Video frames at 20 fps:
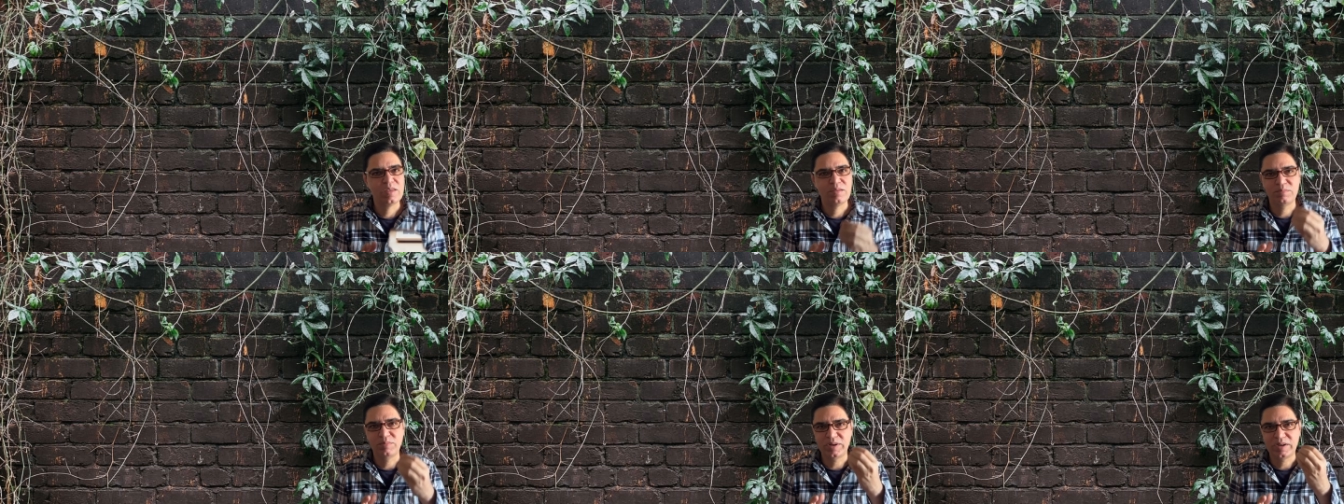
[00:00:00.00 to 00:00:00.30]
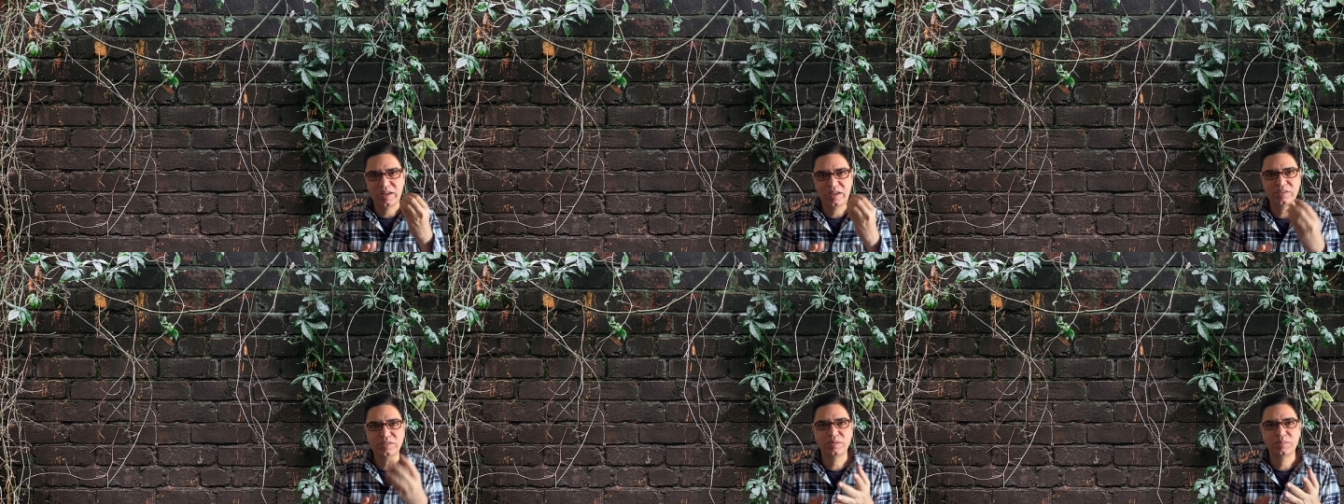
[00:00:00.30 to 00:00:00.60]
But
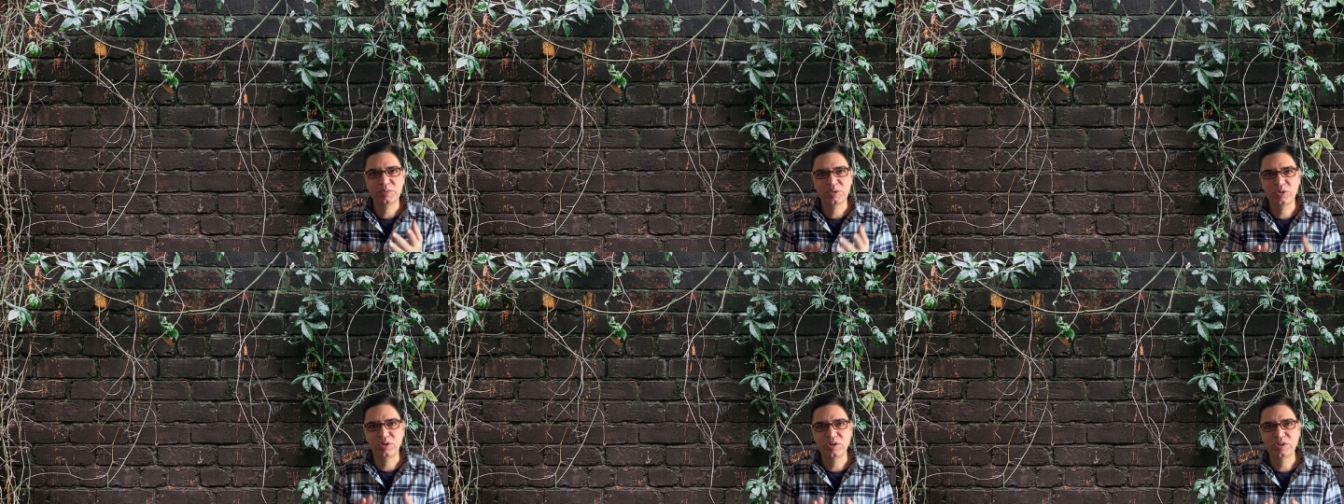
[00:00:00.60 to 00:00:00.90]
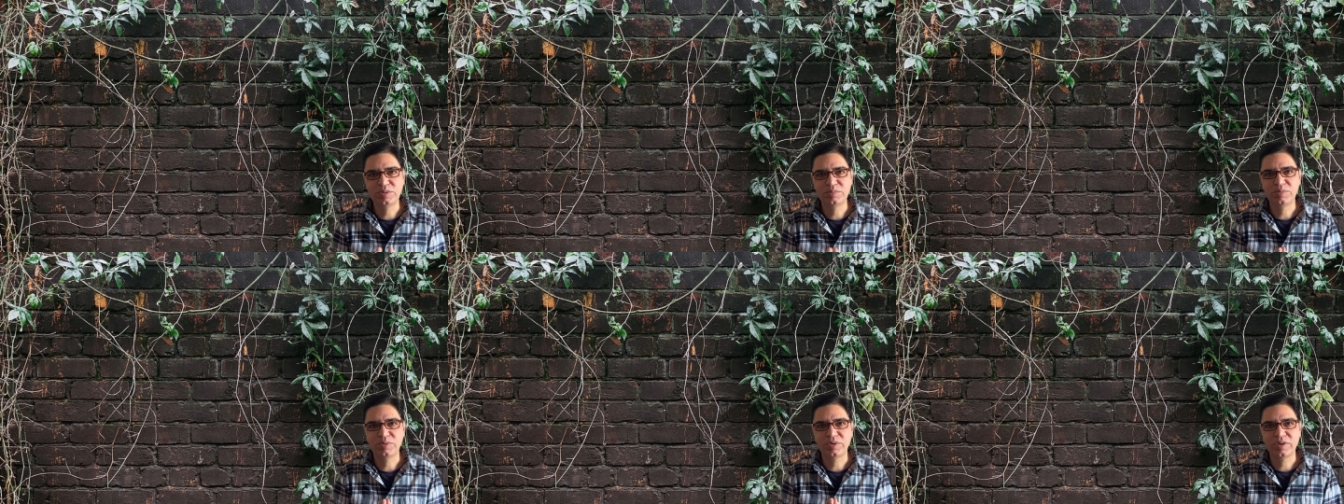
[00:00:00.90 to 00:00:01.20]
as the
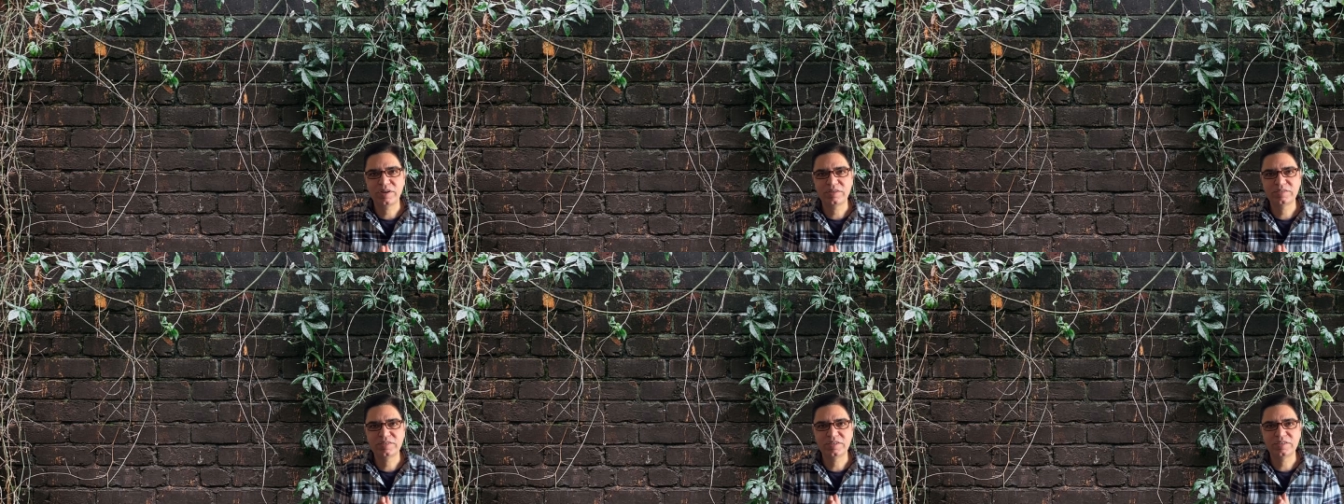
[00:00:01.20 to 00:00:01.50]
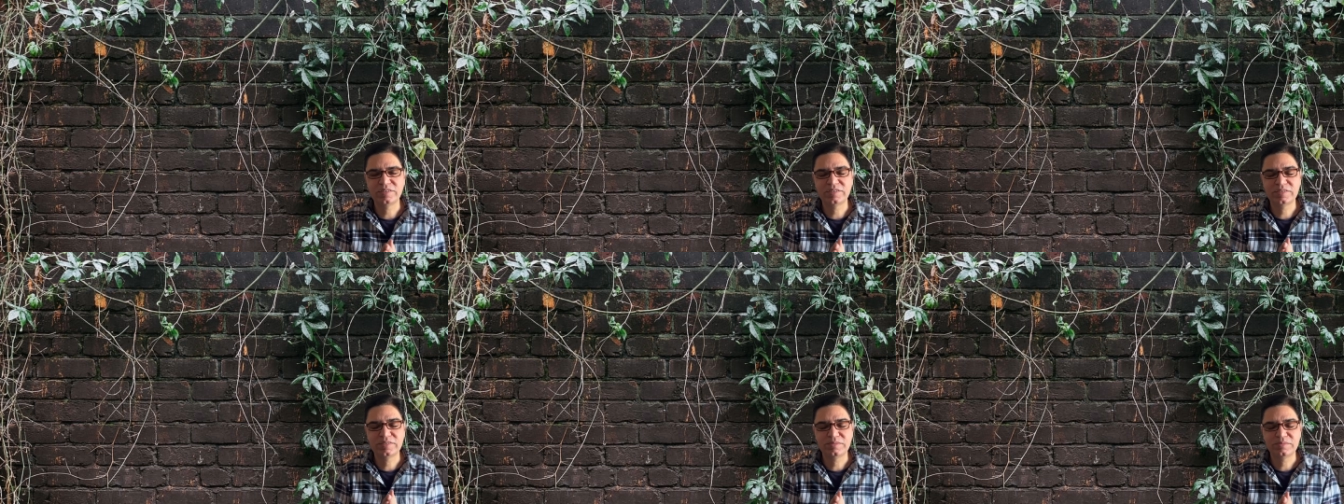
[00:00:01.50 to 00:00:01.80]
pathology
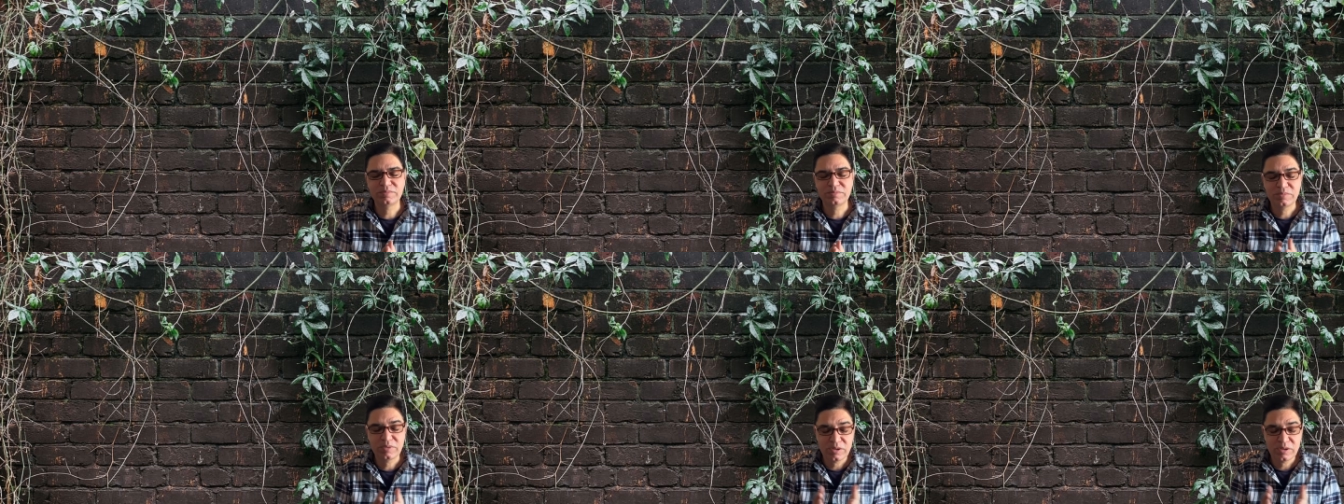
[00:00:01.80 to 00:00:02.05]
progresses,